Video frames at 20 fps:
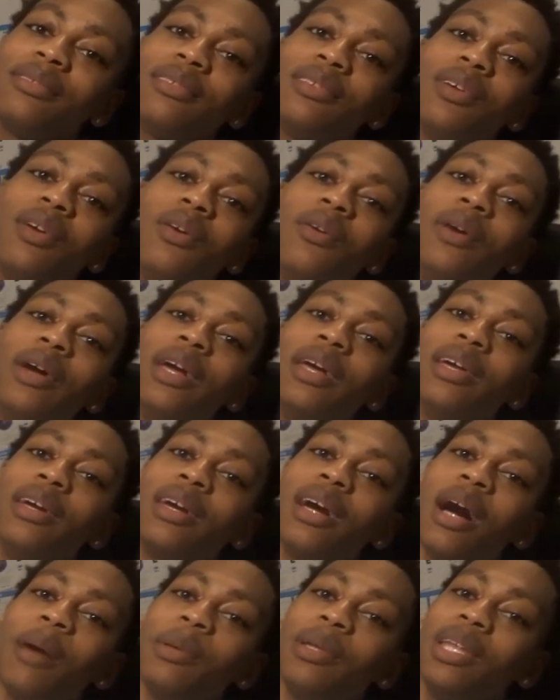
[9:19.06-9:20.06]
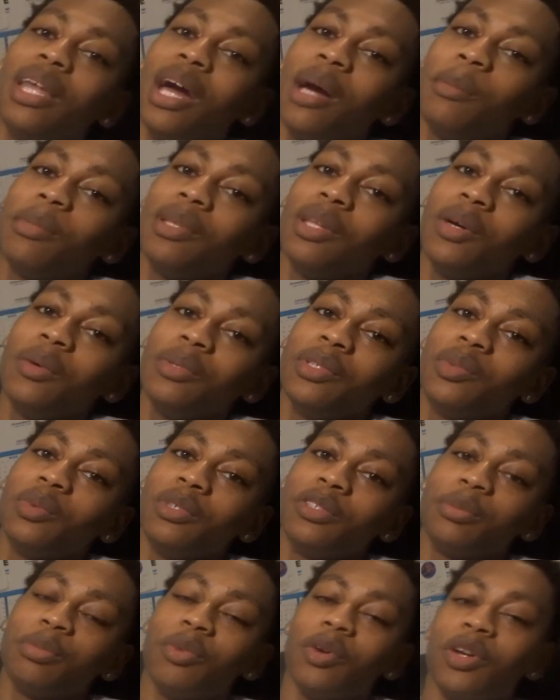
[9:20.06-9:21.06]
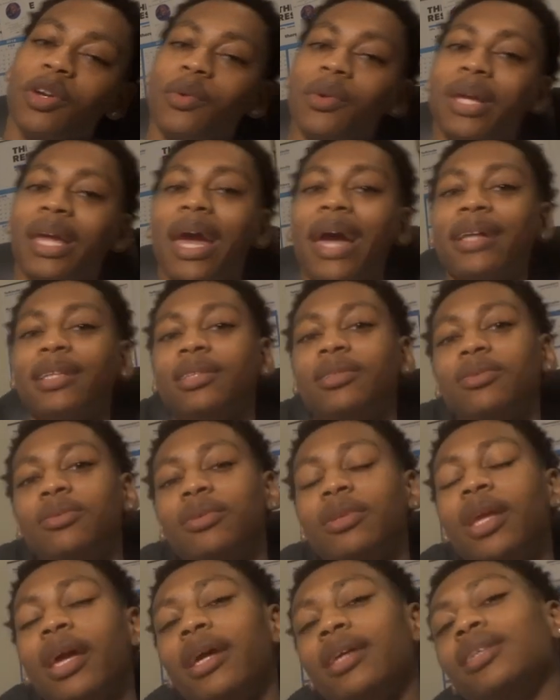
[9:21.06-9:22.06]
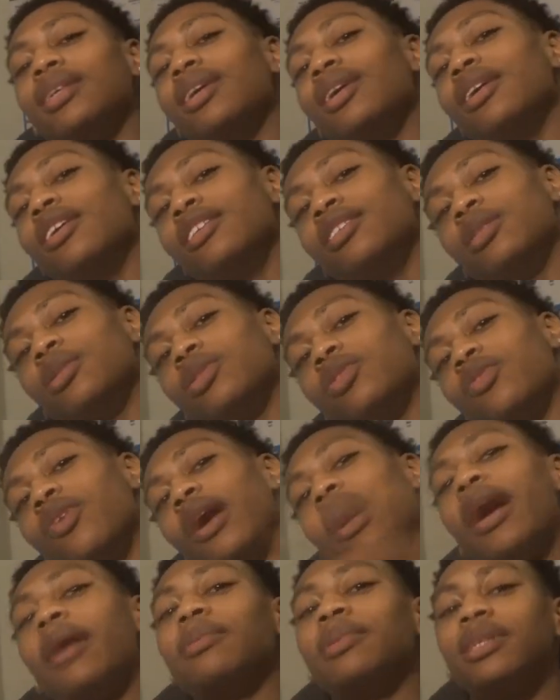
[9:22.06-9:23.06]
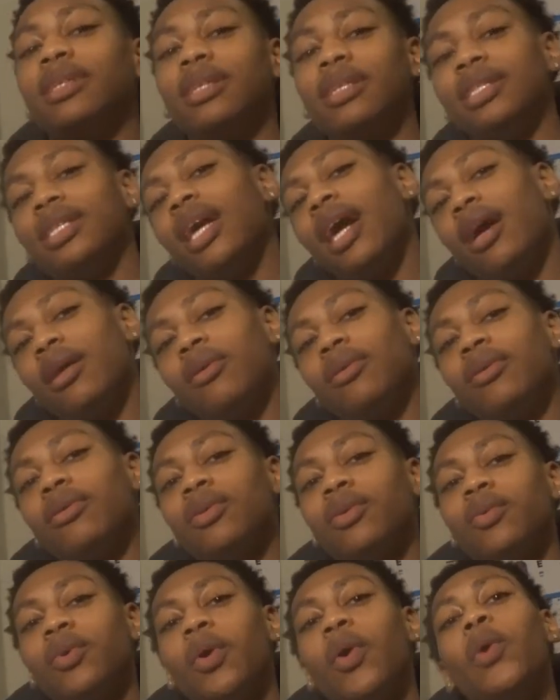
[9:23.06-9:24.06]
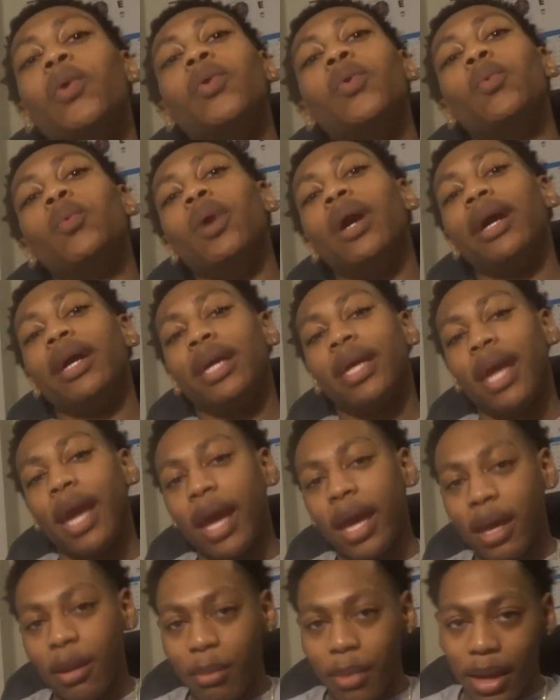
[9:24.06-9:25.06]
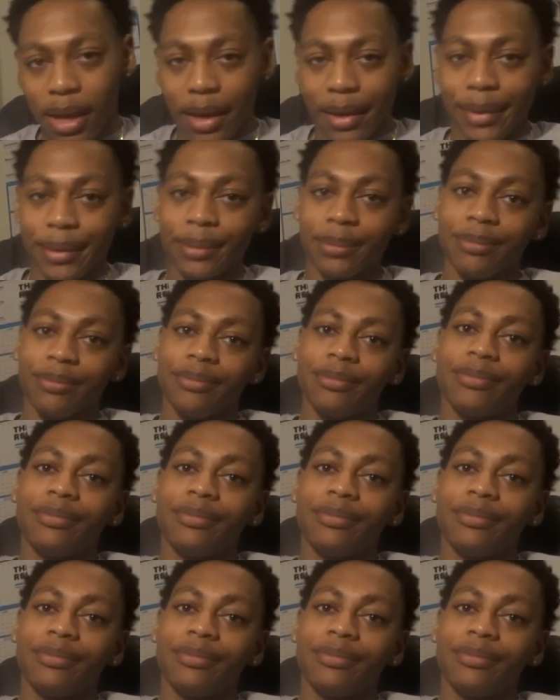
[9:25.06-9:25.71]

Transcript: Go ahead and comment down below what you want your boy to react to next. Subscribe to the channel on the road to 1K, man.